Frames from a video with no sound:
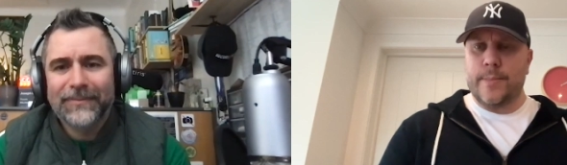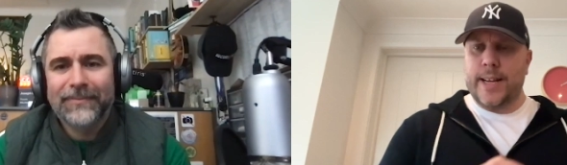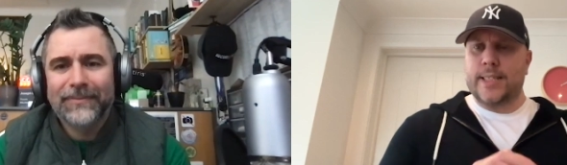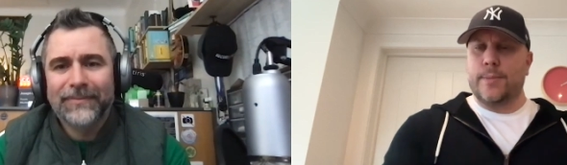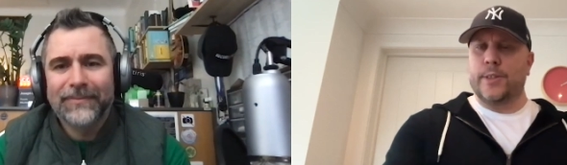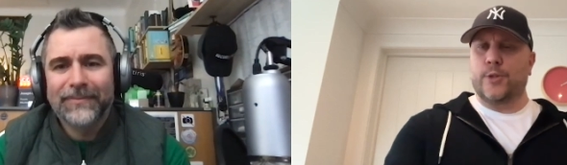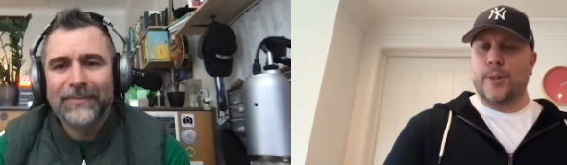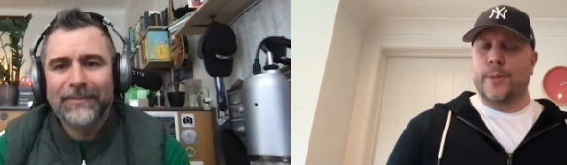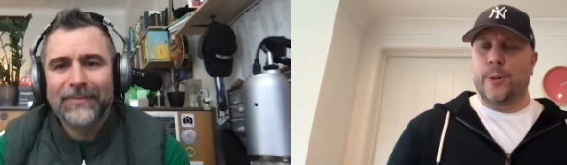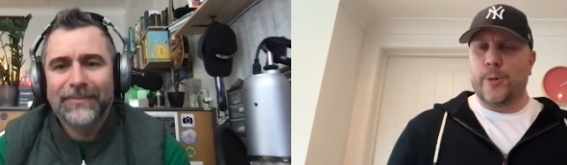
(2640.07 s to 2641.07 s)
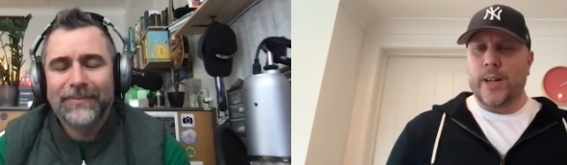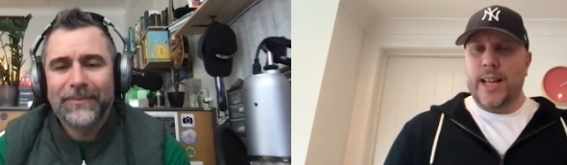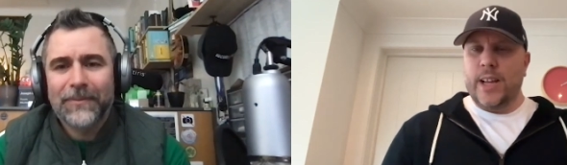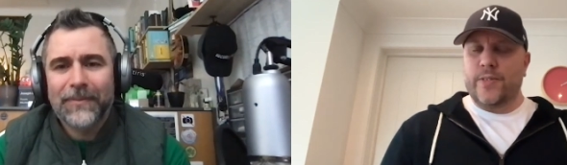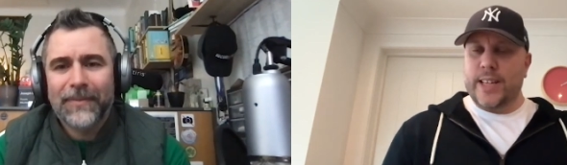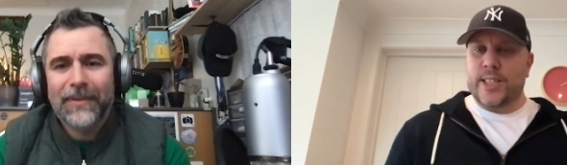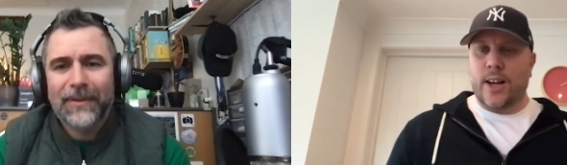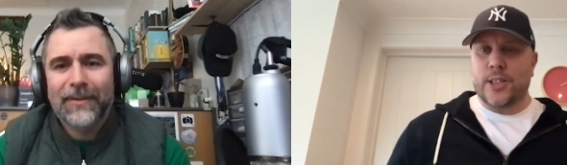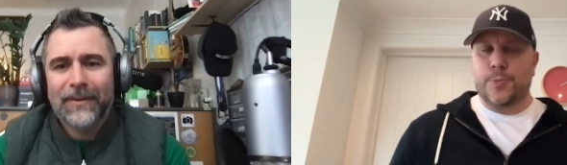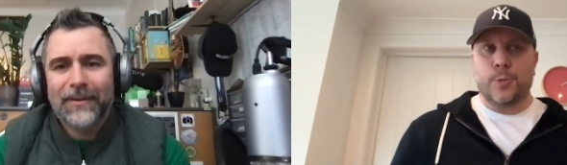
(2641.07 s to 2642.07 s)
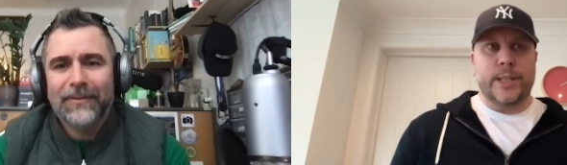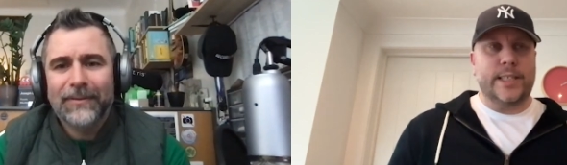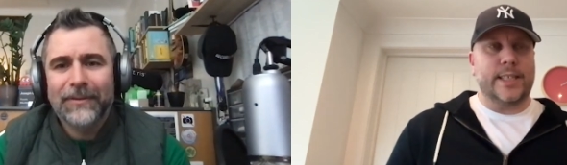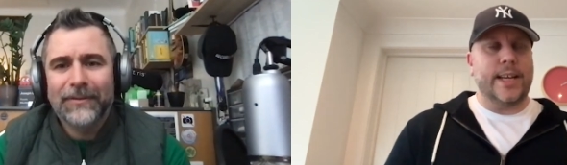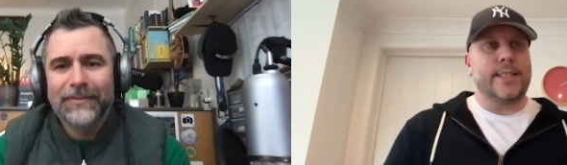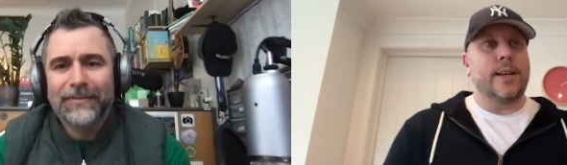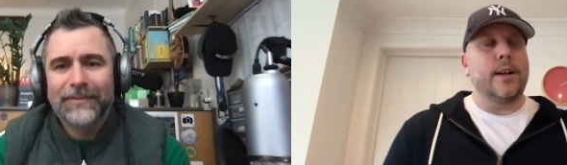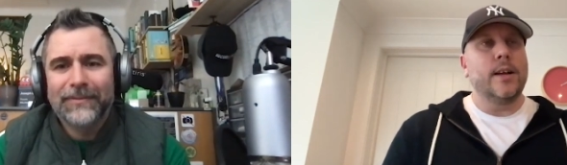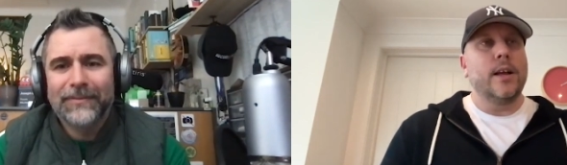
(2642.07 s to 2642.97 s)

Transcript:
Speaker 1: to make someone a criminal if they touch breach right. data.